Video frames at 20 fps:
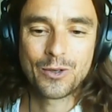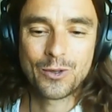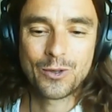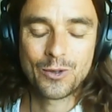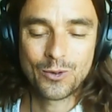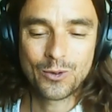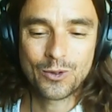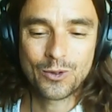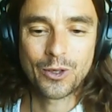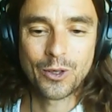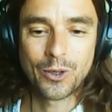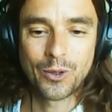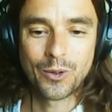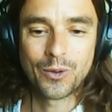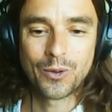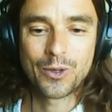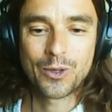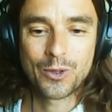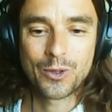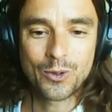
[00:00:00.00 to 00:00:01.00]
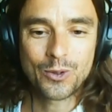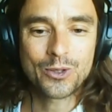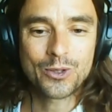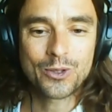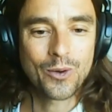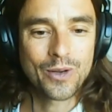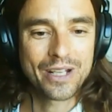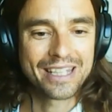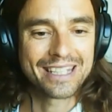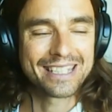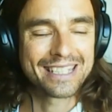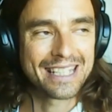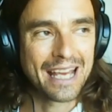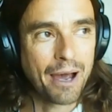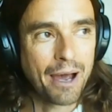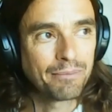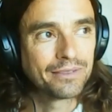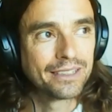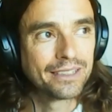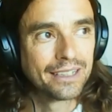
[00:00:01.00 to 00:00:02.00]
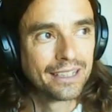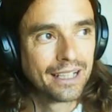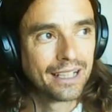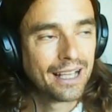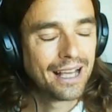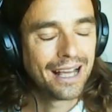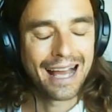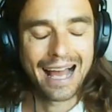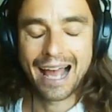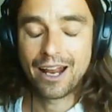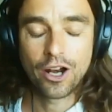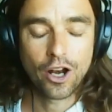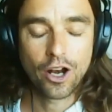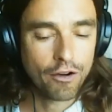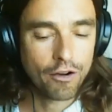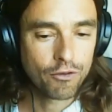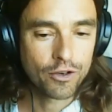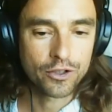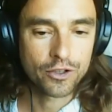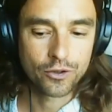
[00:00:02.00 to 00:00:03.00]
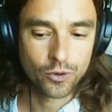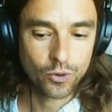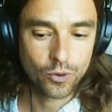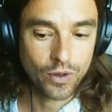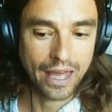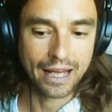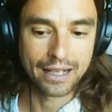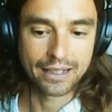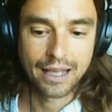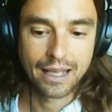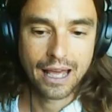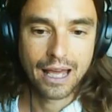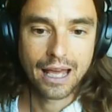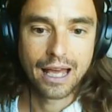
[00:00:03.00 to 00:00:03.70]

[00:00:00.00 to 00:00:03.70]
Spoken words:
do so in this chapter. I love when you do that.